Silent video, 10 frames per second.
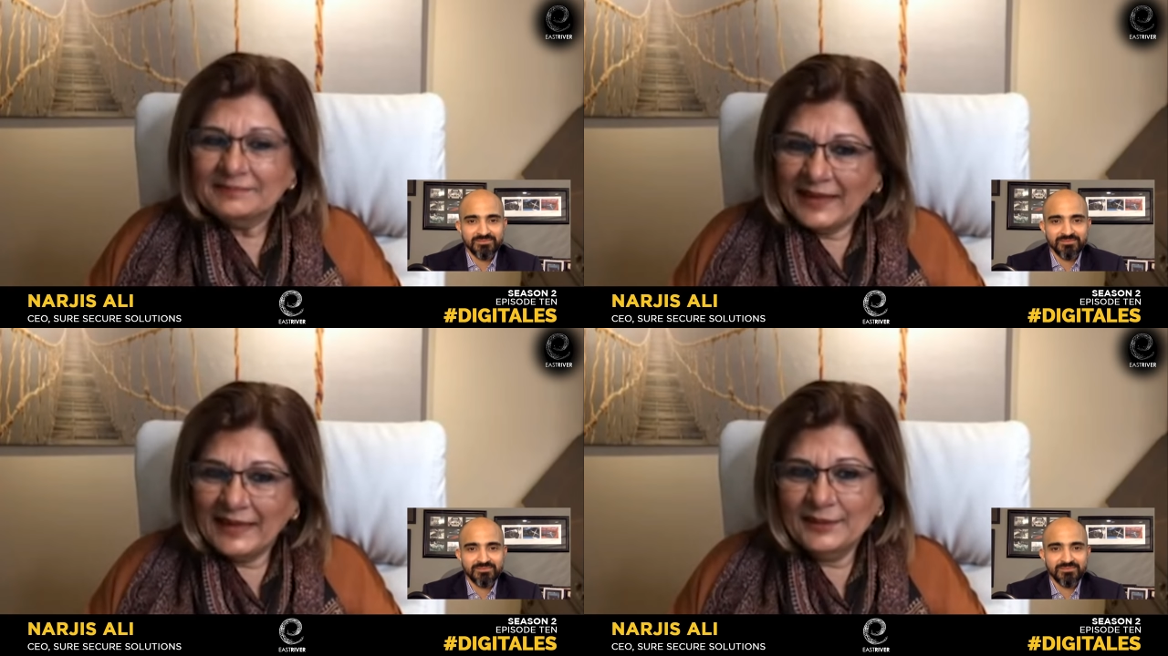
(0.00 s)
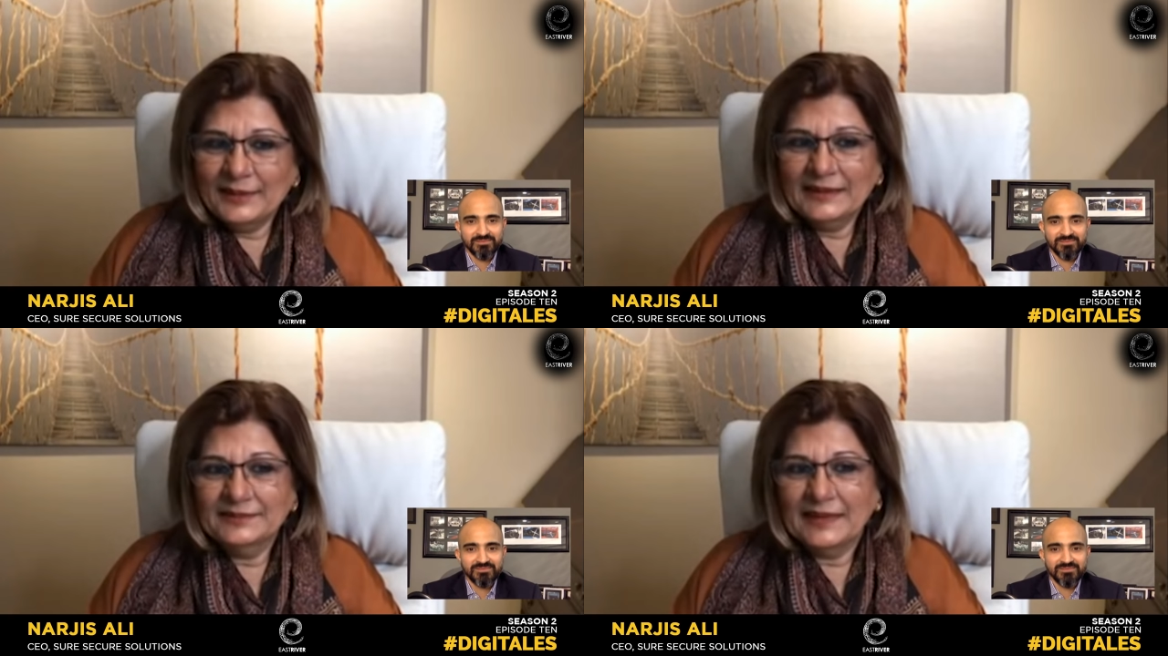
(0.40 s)

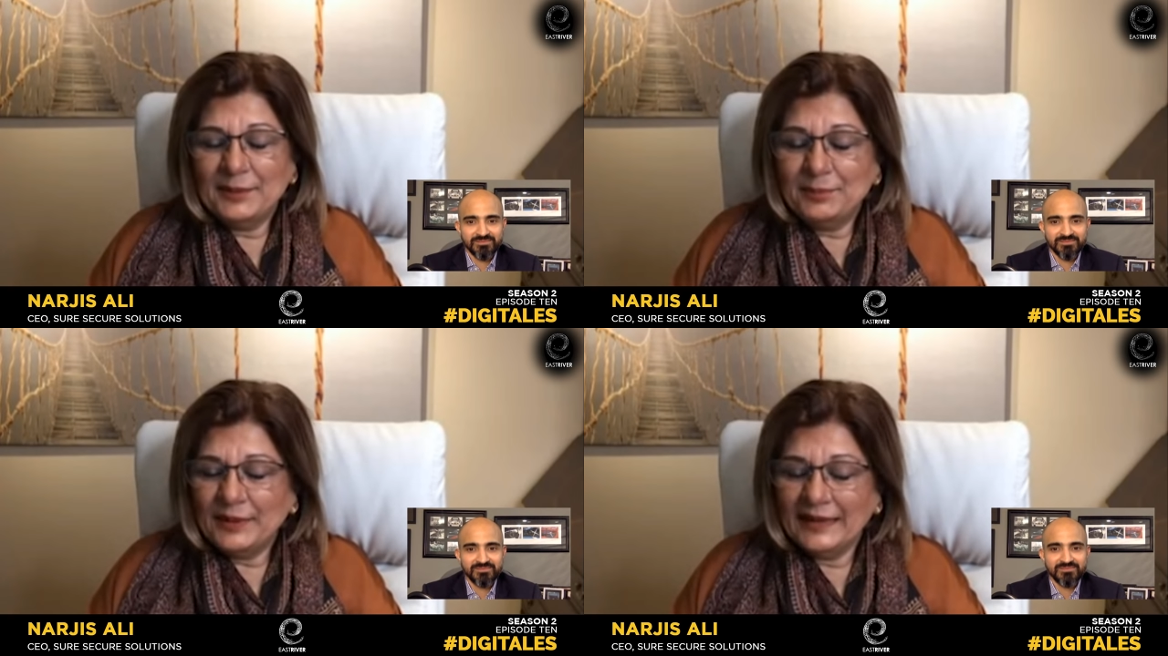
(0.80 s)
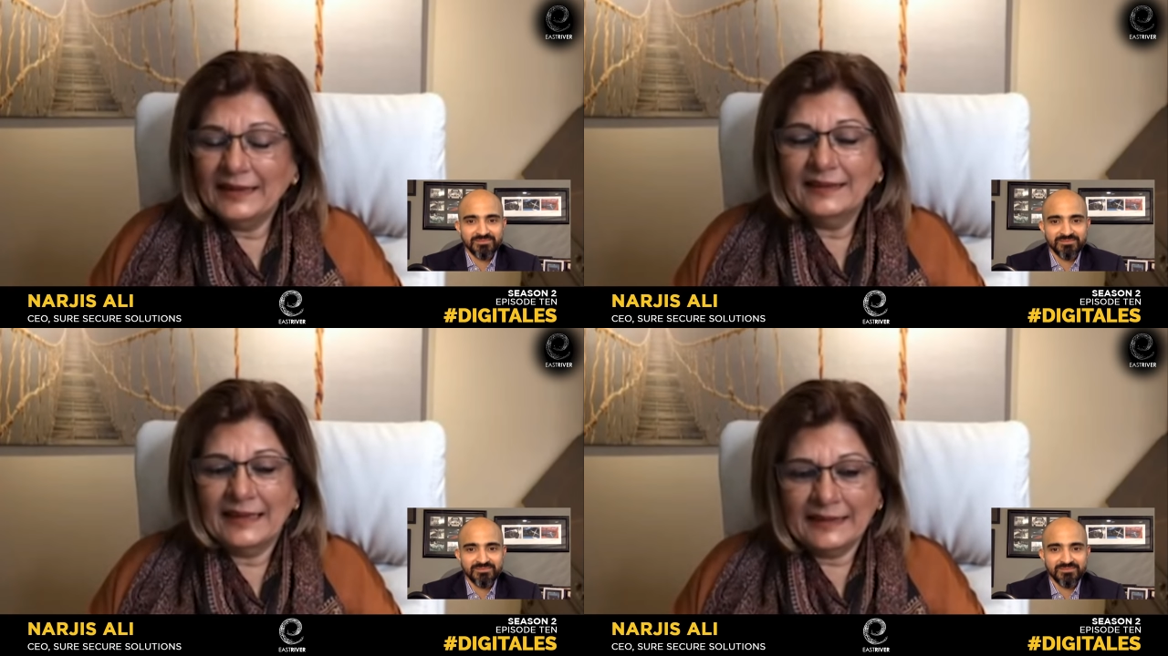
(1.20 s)
Speaker 1: Anyway, I
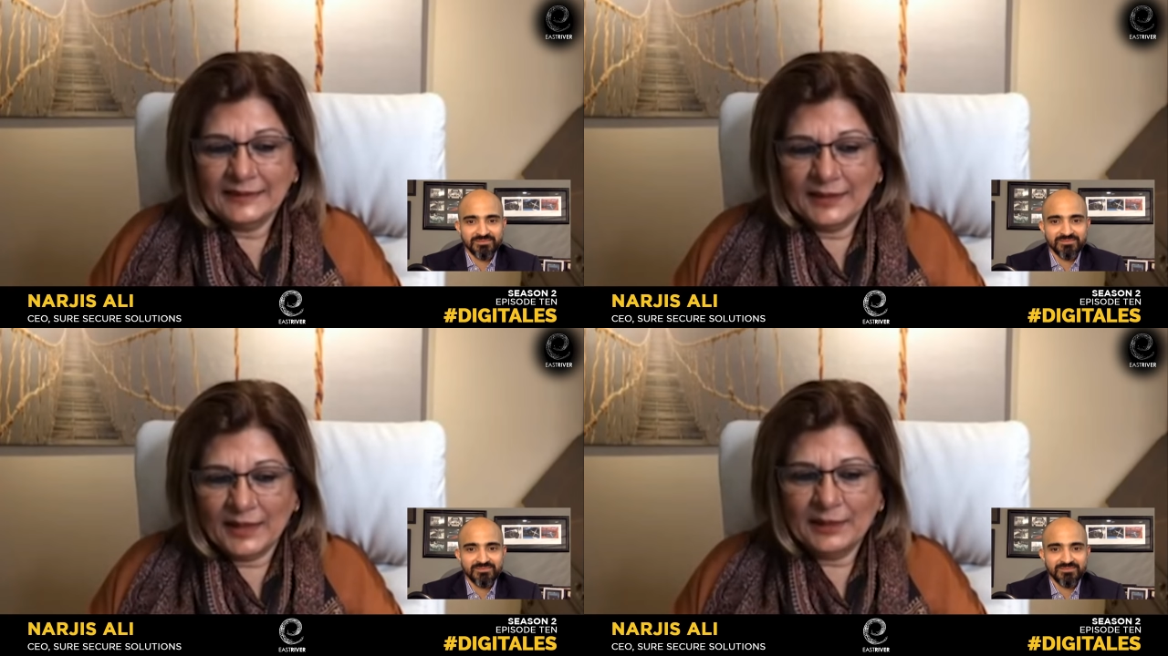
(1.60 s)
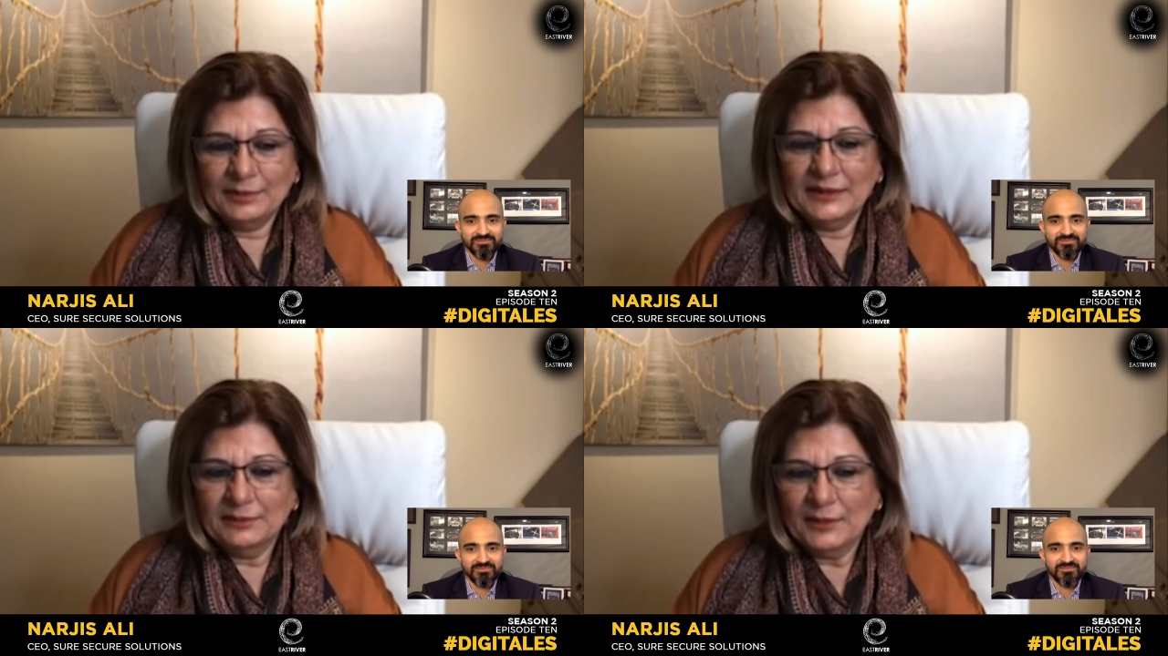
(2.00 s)
prayed, I got up
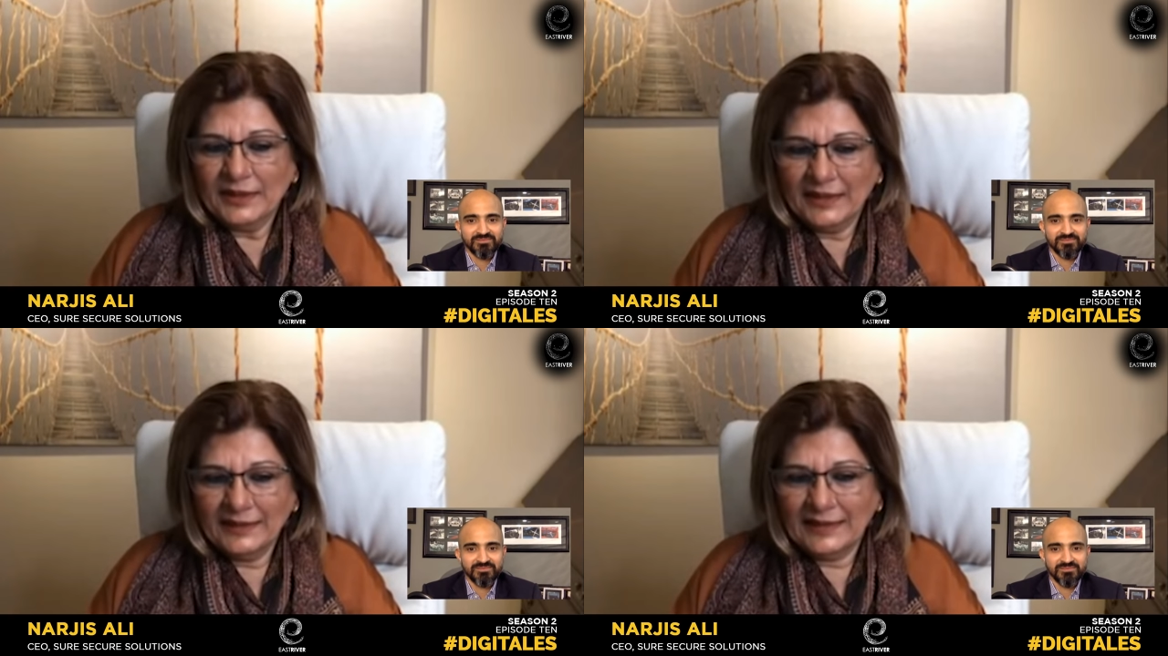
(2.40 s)
in the morning,